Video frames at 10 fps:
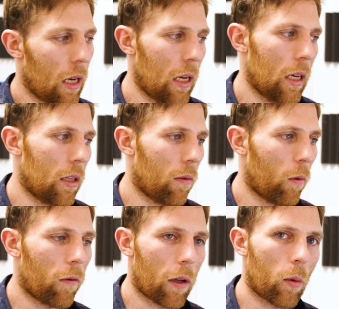is if
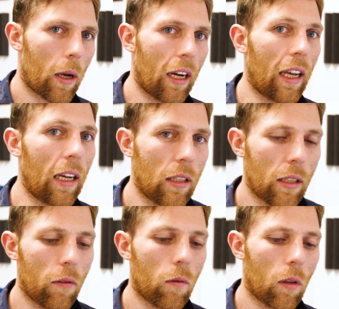we find the right
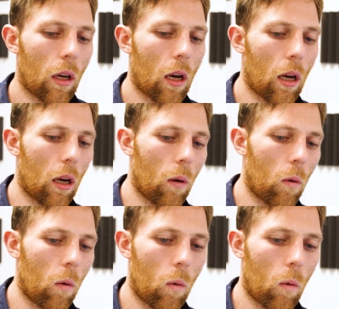adhesive, uh,